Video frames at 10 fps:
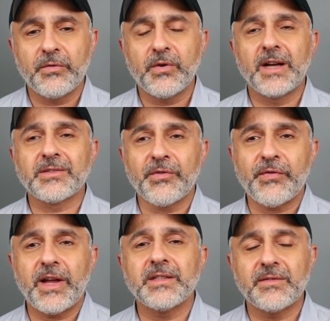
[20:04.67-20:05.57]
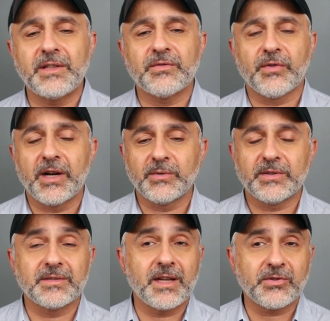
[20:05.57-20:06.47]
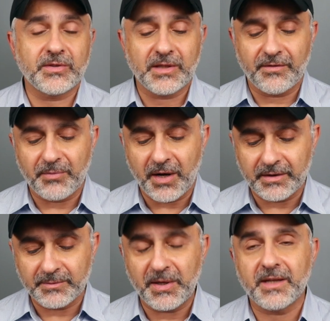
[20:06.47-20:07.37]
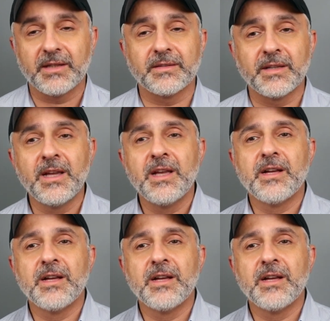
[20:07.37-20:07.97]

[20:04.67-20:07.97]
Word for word: If you guys are fans of these fragrances, get yourself bottles because